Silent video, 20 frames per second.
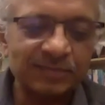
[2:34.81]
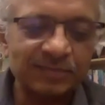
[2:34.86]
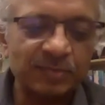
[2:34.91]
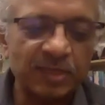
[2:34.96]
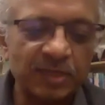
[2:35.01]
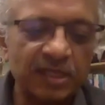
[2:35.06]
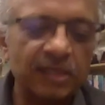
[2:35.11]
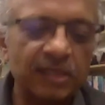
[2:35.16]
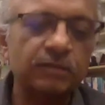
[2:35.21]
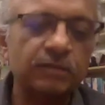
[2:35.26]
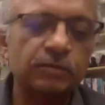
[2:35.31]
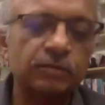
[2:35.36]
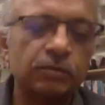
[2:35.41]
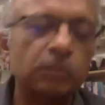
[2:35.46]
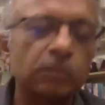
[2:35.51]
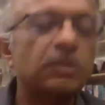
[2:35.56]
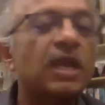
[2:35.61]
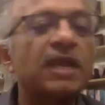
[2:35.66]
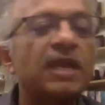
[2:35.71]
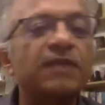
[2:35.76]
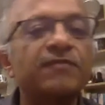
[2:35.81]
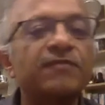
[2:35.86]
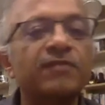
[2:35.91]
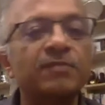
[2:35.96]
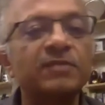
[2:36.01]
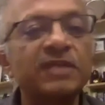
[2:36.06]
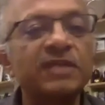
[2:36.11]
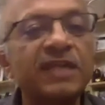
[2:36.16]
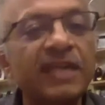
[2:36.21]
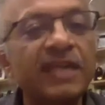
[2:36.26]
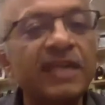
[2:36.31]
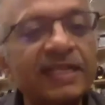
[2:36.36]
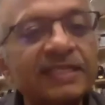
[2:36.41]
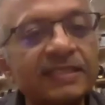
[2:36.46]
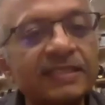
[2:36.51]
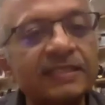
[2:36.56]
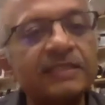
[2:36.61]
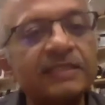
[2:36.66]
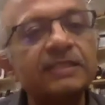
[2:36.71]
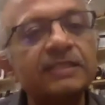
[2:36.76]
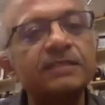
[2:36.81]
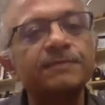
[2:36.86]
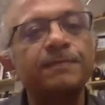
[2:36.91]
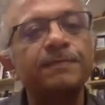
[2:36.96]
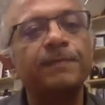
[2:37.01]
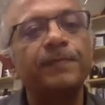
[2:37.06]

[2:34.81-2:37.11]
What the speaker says: been to look at it from three lenses.